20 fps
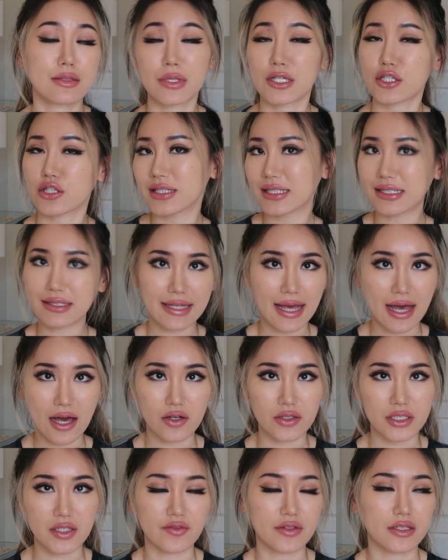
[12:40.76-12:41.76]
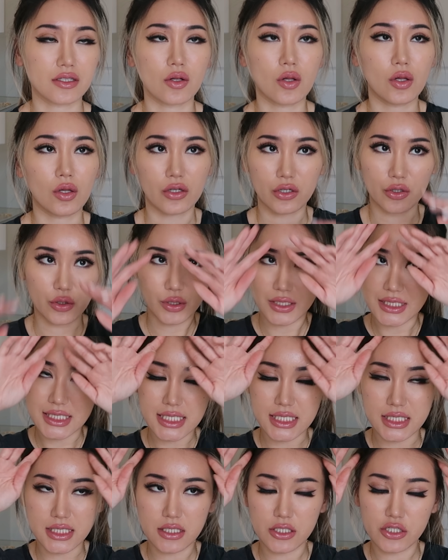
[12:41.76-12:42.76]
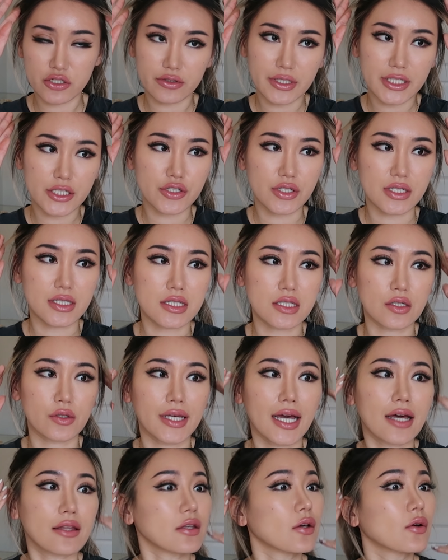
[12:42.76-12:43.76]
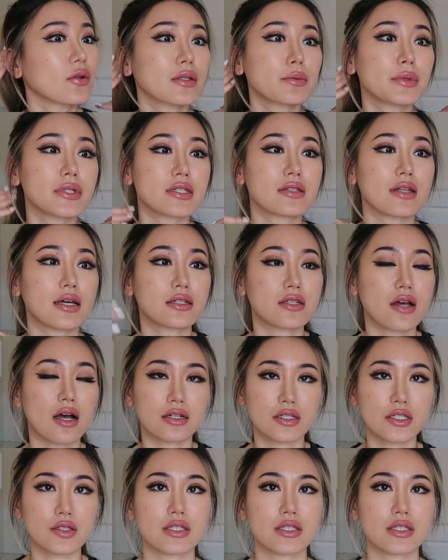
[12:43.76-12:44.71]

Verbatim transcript: especially now given the whole quarantine situation. So yeah, the only person I talk